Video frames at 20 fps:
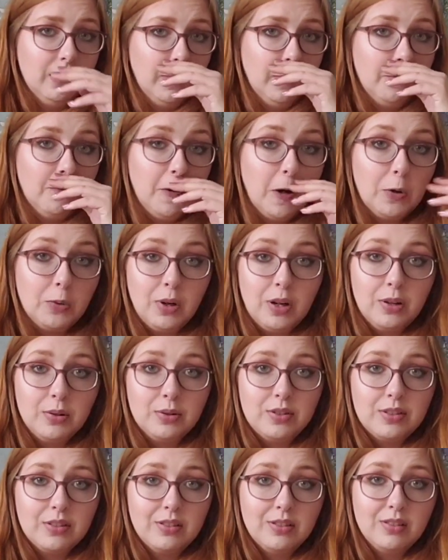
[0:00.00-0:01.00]

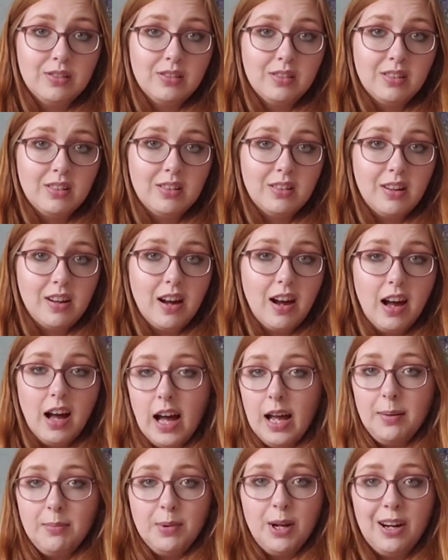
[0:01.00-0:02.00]
photos.
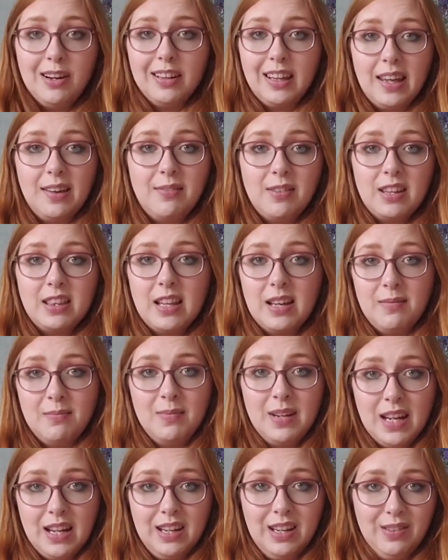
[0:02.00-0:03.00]
I'm not giving them
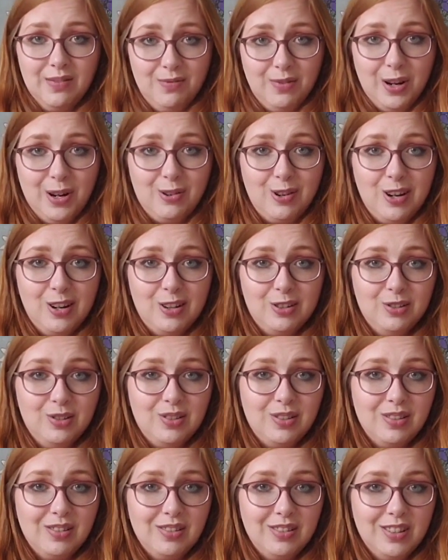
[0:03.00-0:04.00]
naked
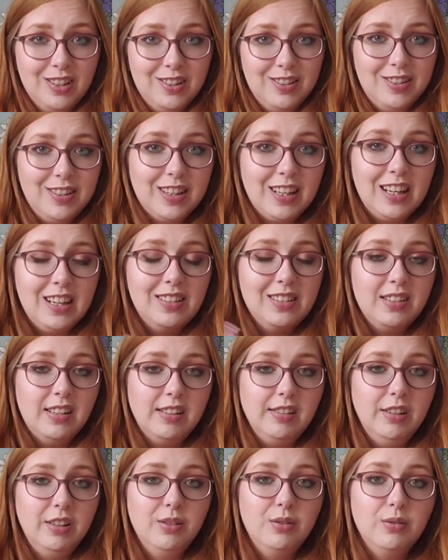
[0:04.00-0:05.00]
photos to
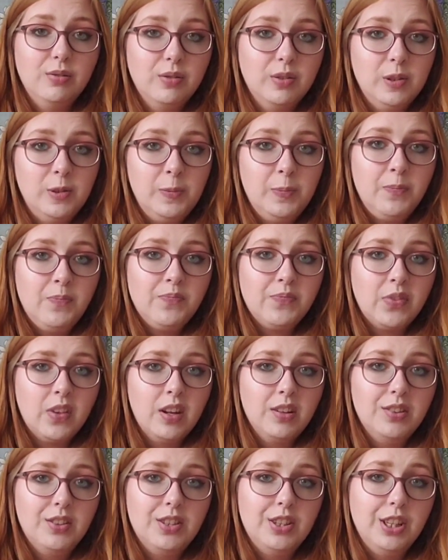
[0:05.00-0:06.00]
continue
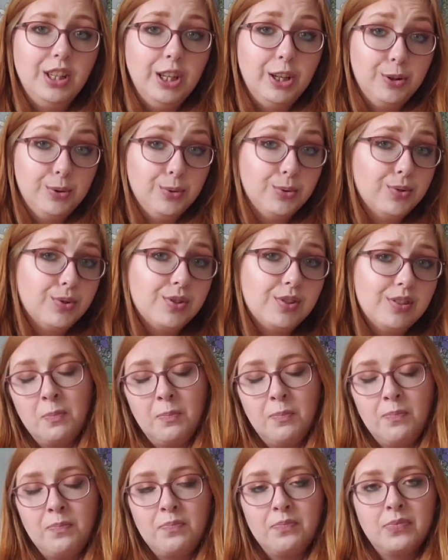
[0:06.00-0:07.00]
to use.
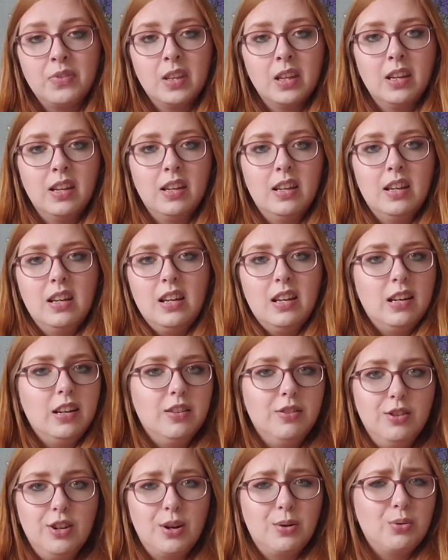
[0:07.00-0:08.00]

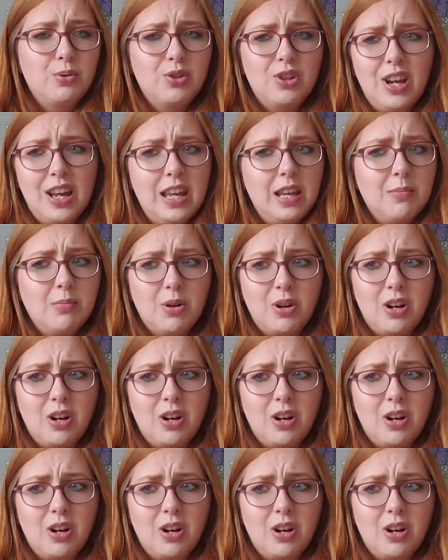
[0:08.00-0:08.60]
No shame or